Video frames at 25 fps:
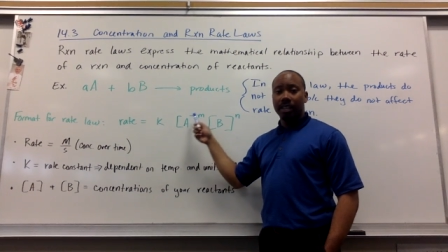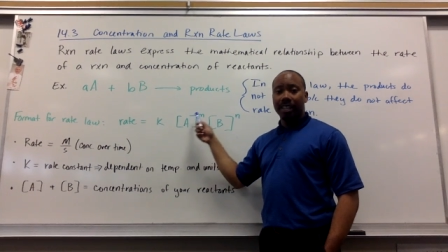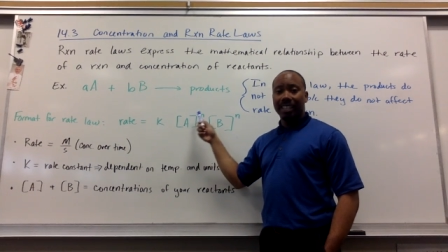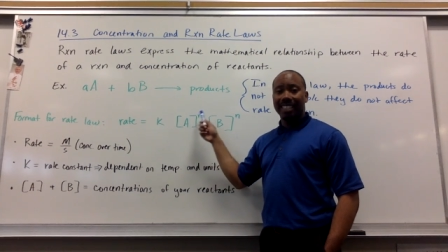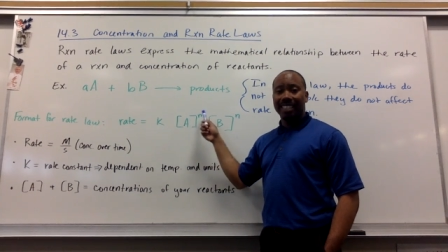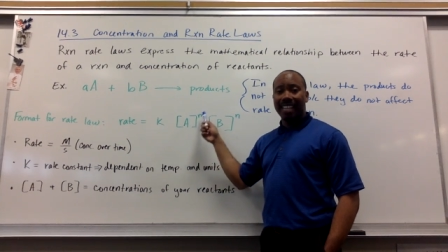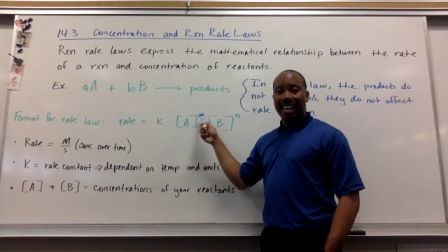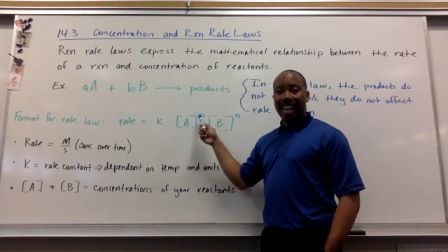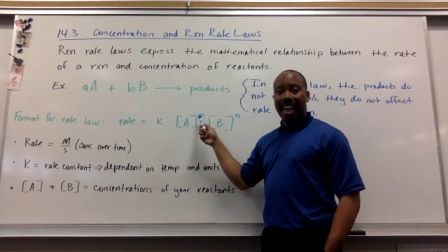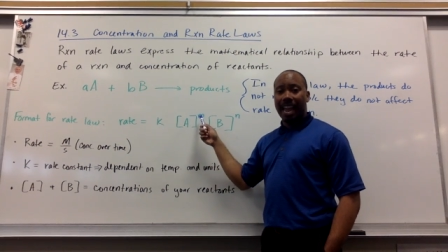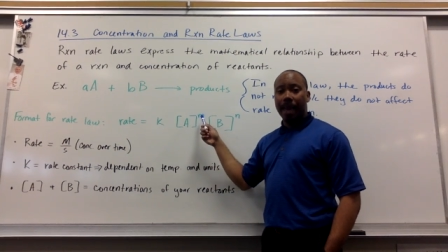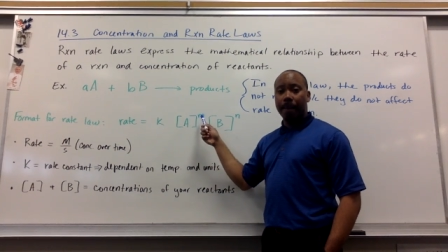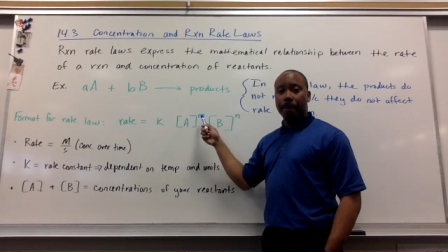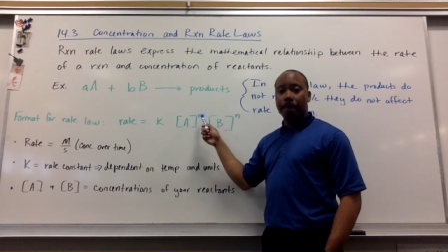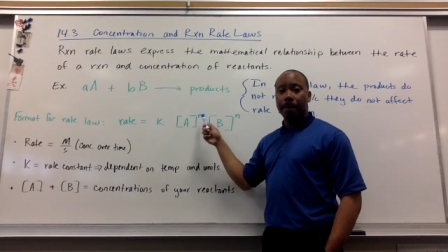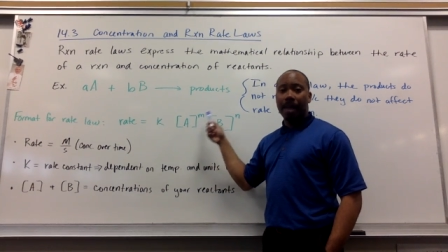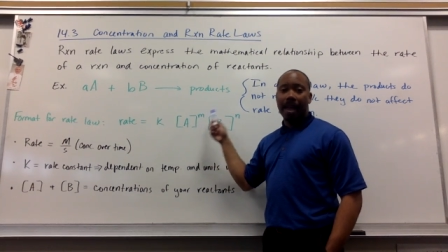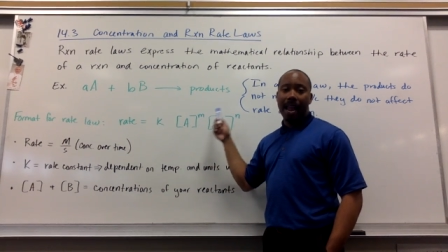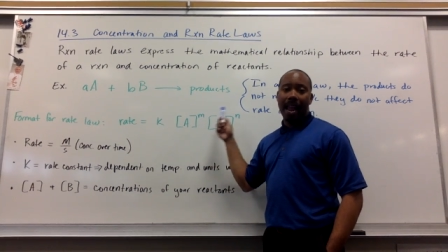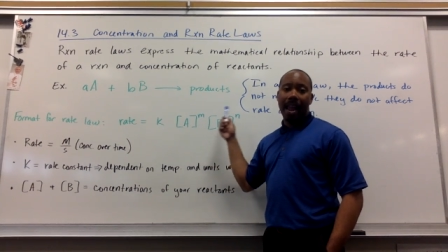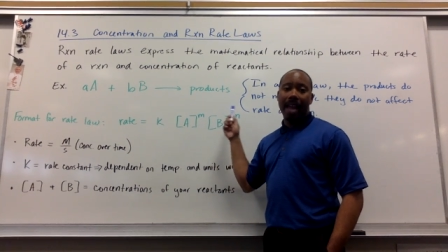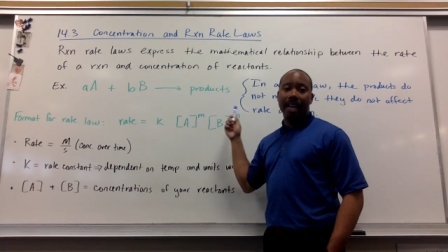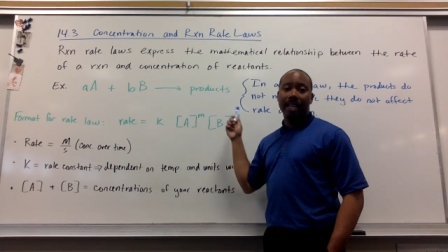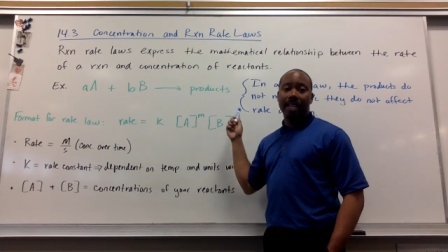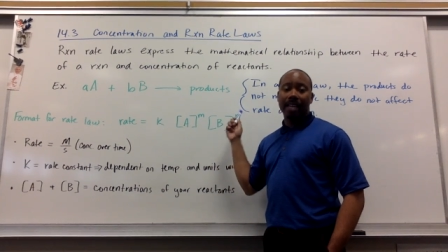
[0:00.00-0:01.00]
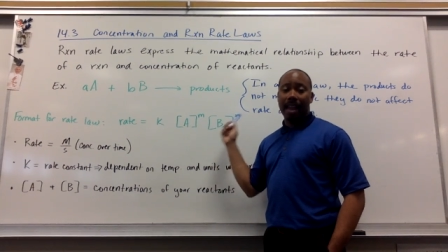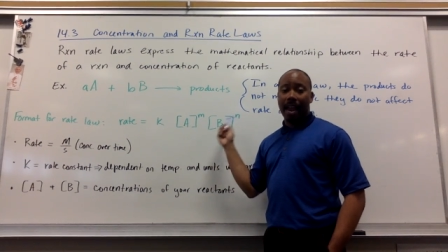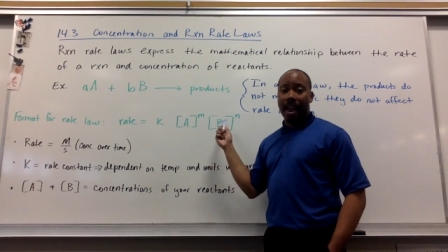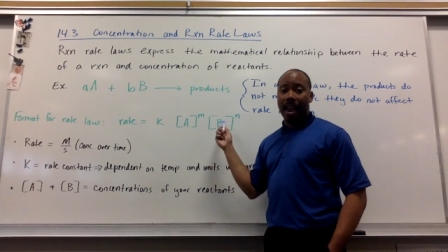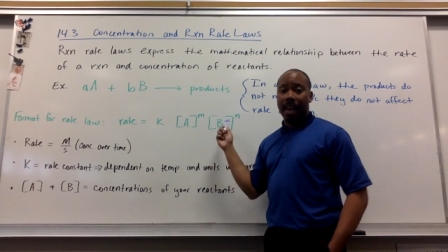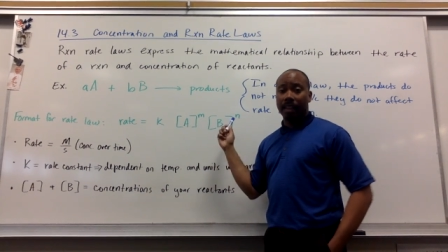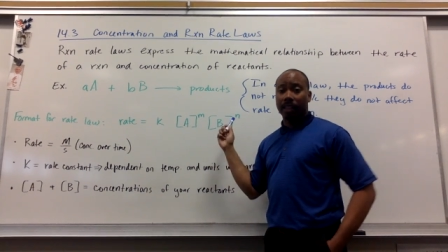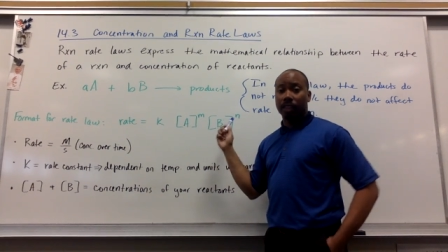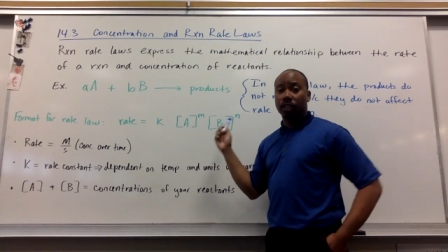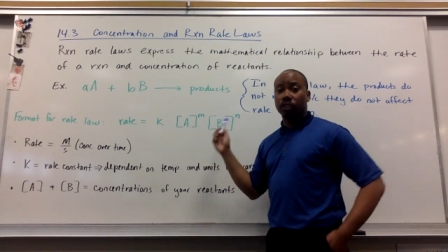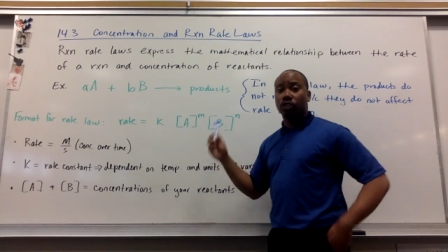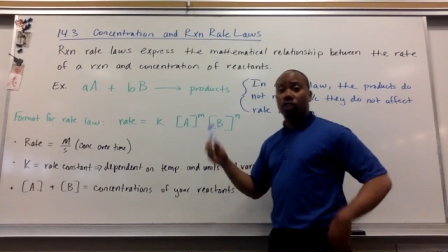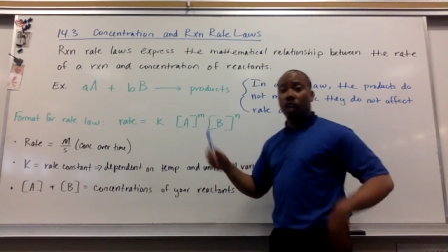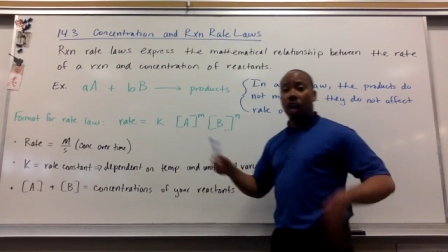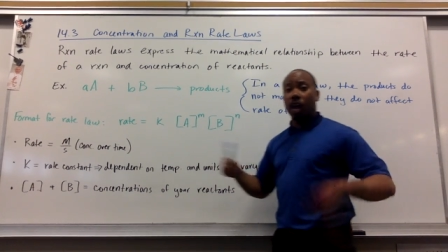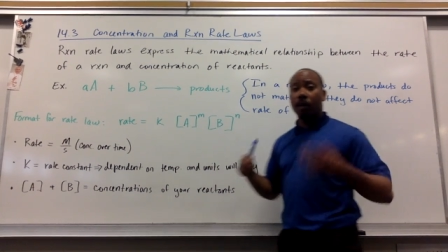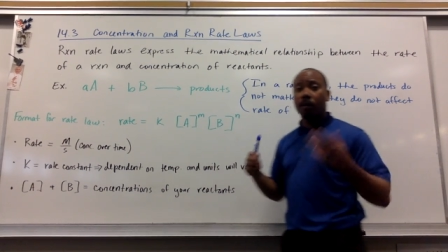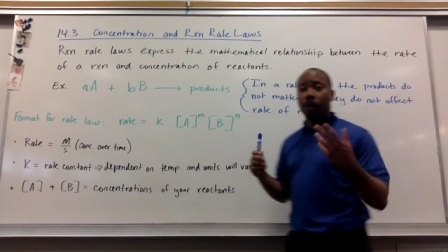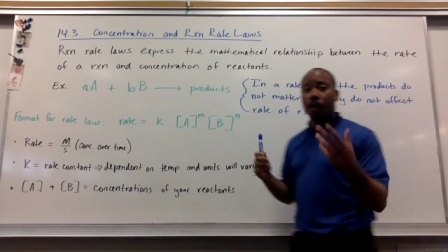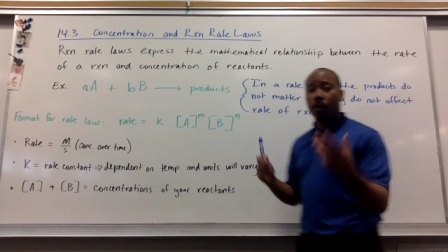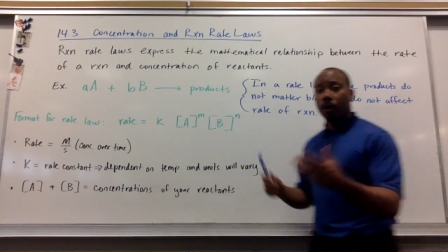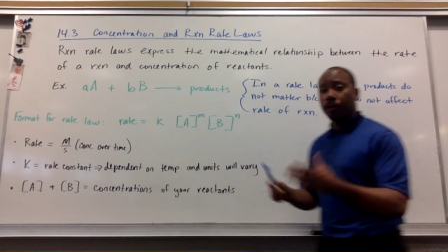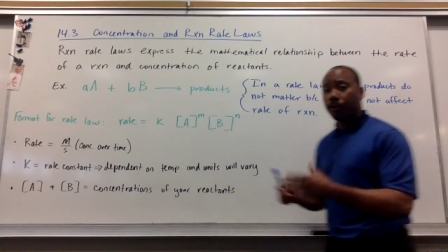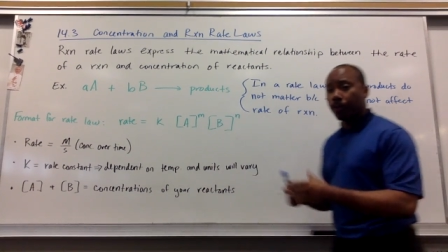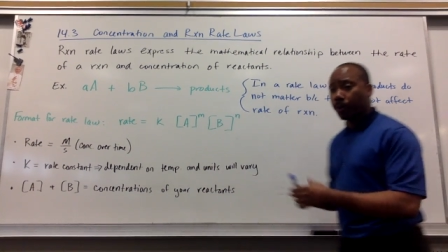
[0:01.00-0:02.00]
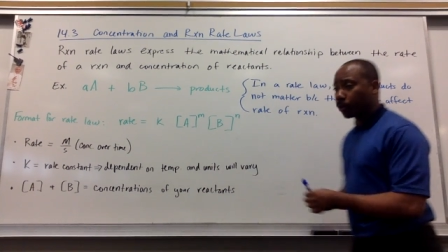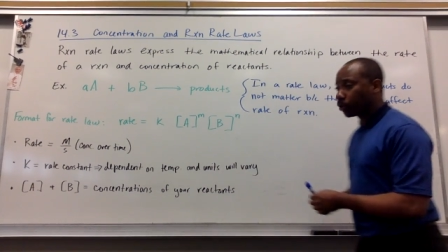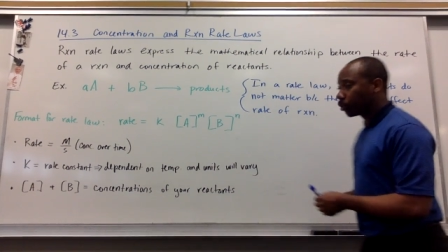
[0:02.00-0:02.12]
is M and N. Let's talk about what